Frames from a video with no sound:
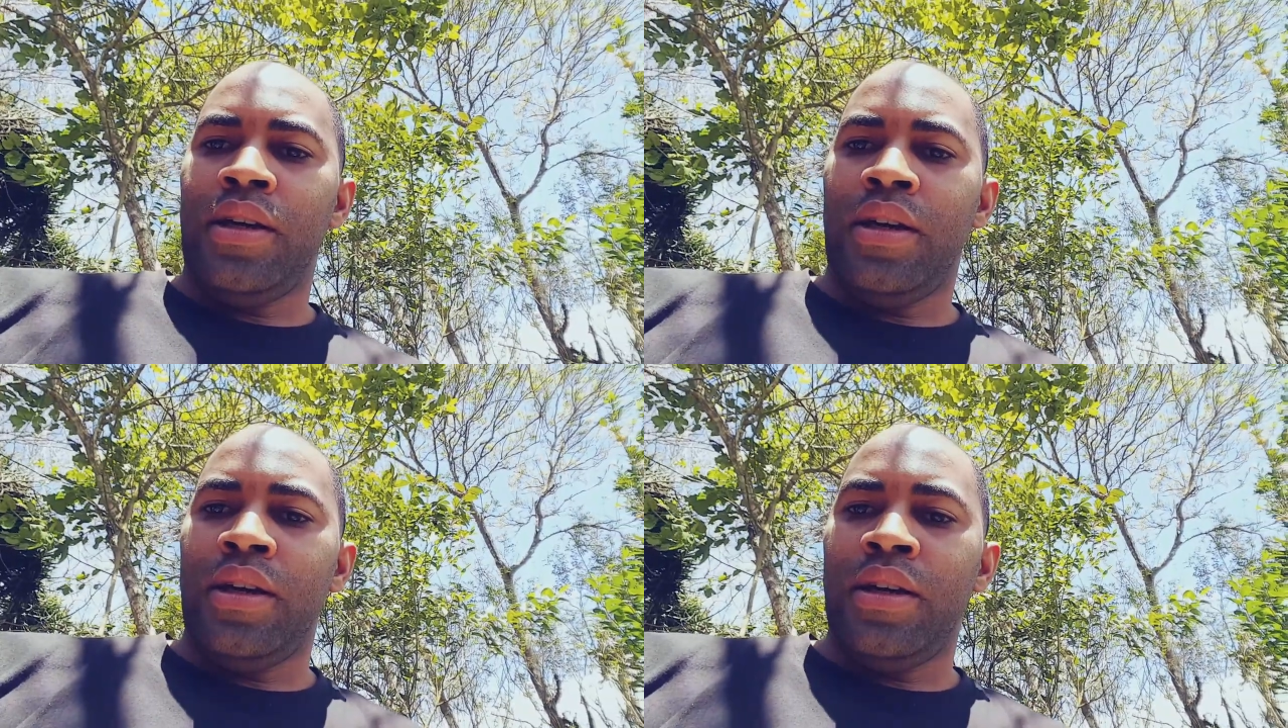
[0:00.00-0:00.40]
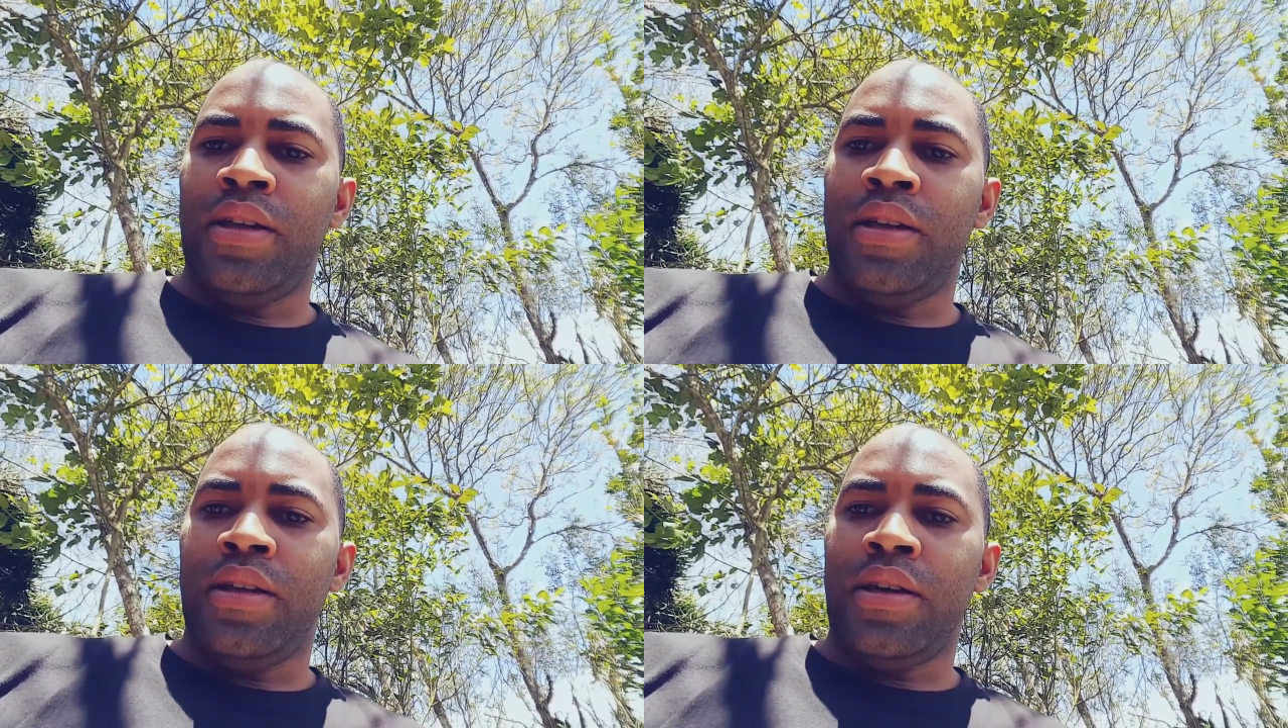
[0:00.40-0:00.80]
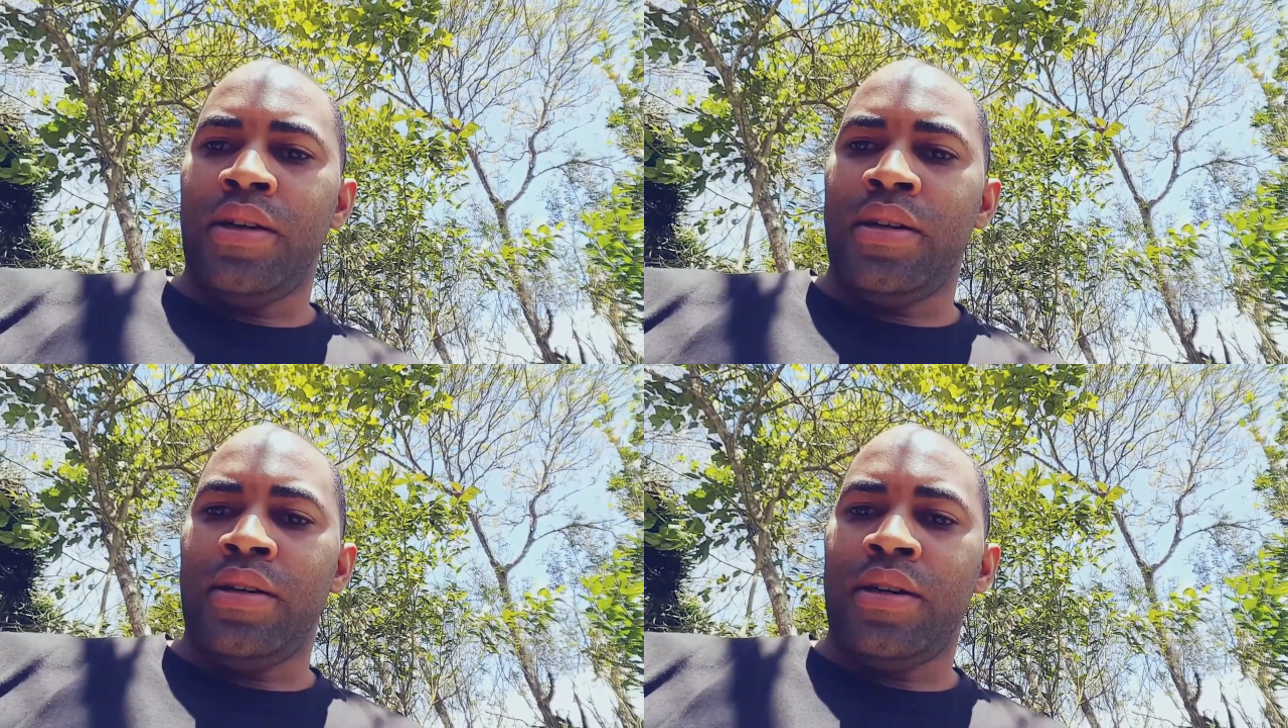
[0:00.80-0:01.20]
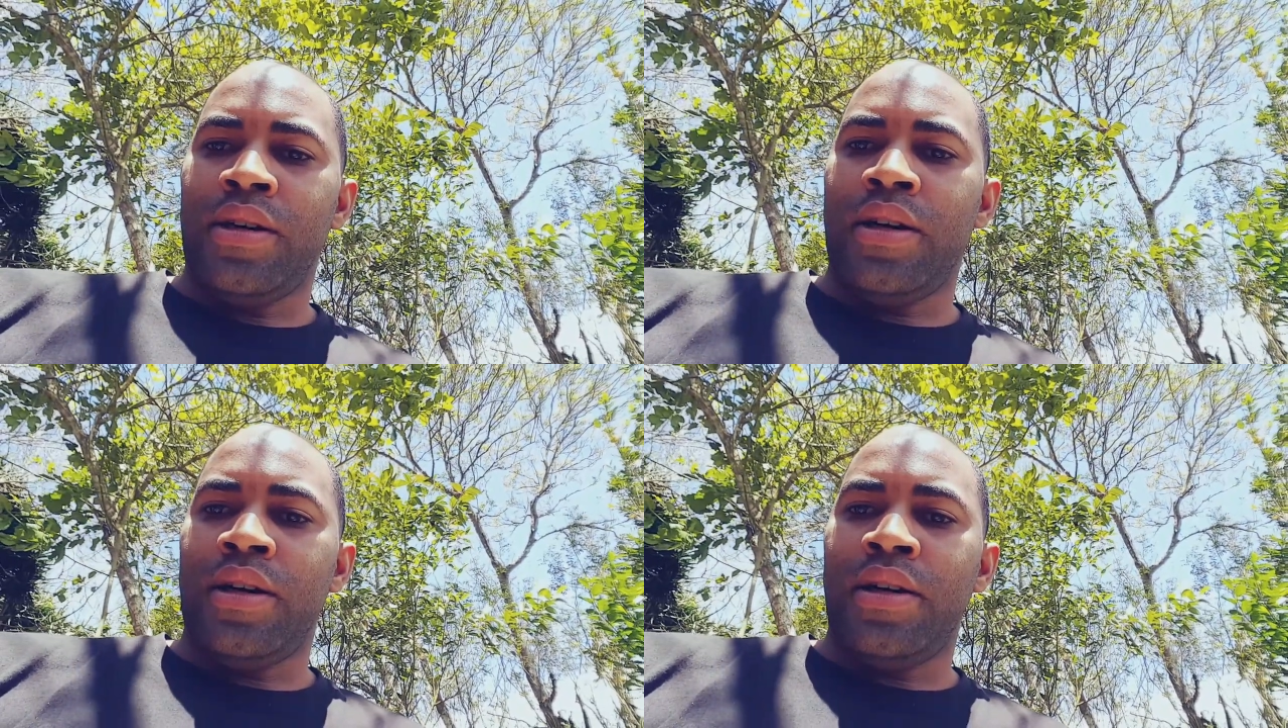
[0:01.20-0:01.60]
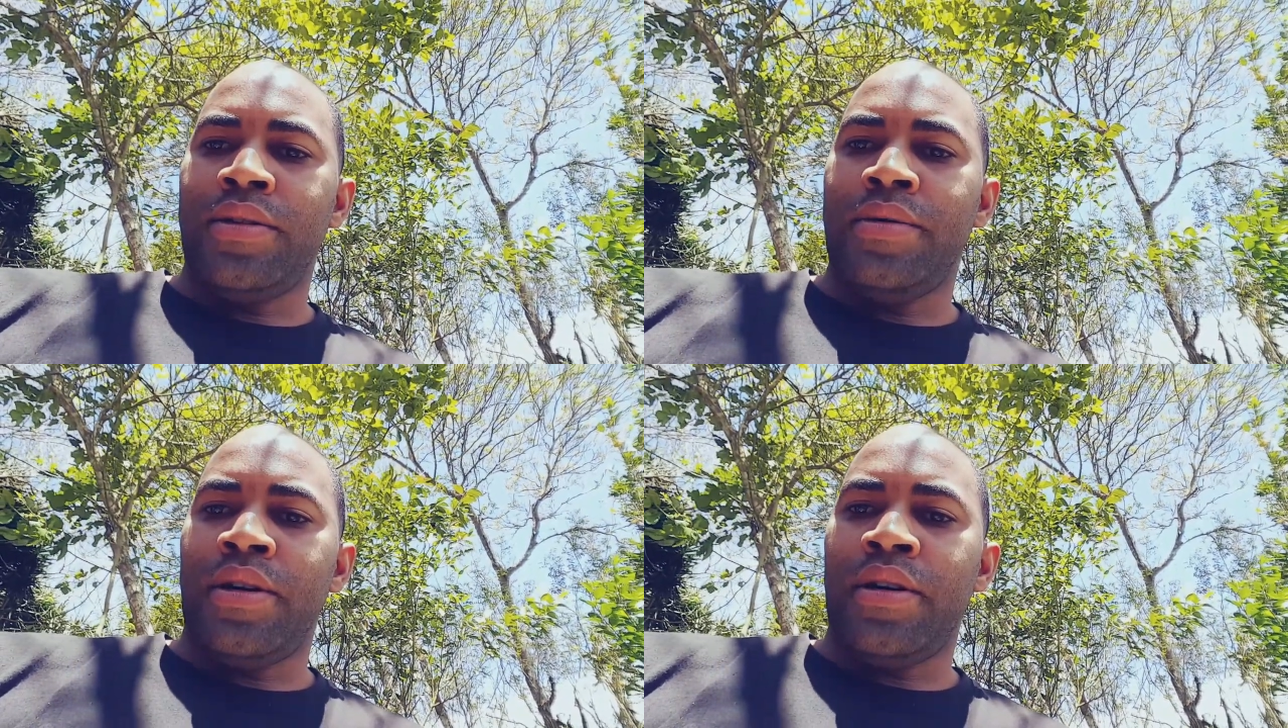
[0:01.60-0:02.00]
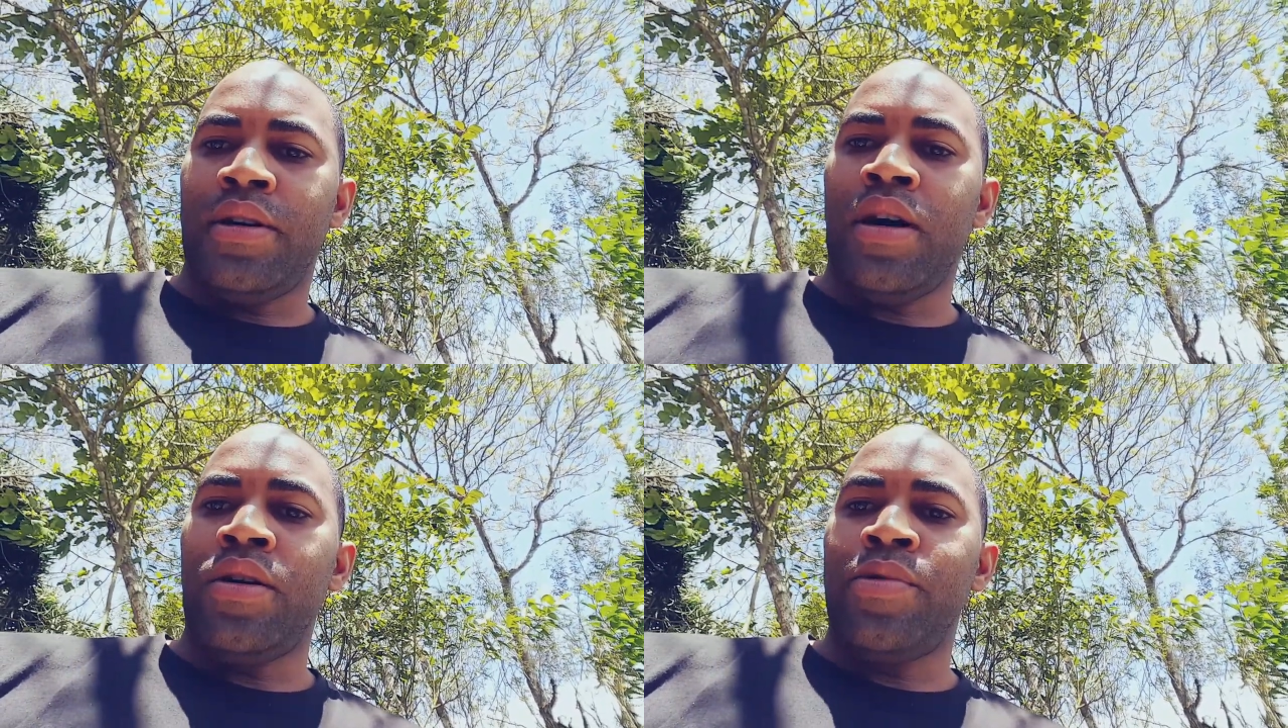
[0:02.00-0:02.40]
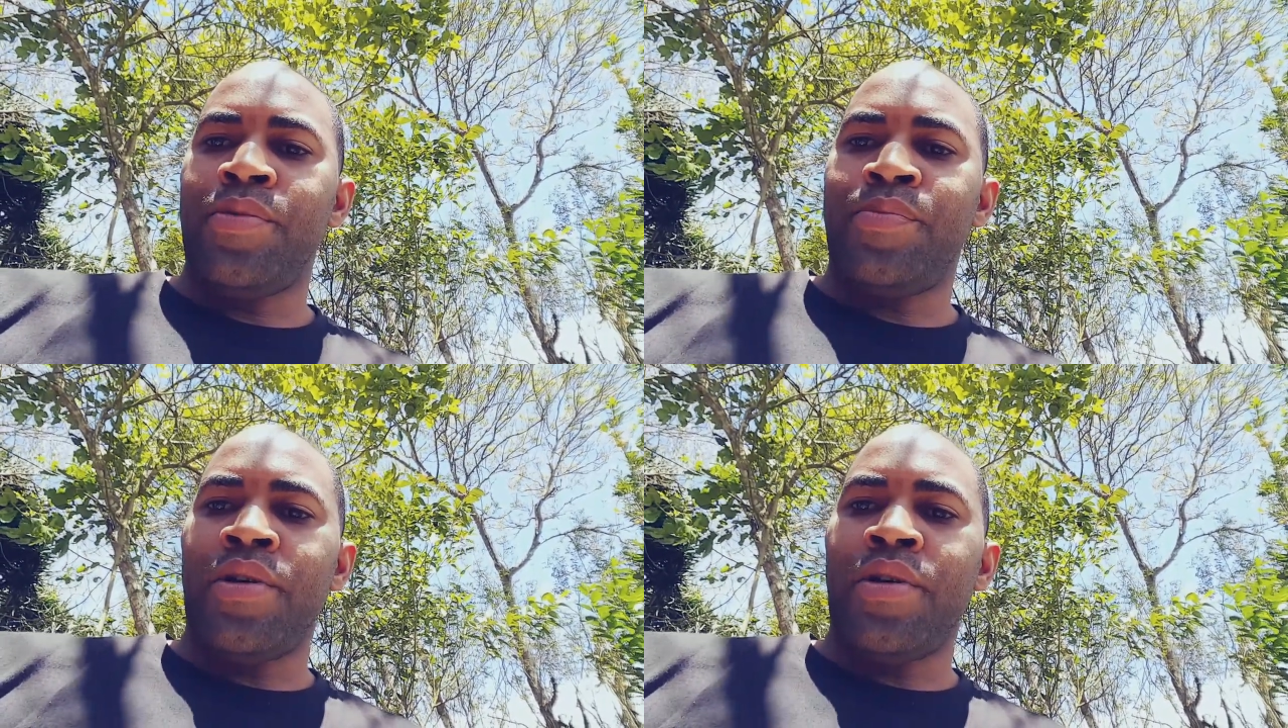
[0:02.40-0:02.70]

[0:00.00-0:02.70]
in Albert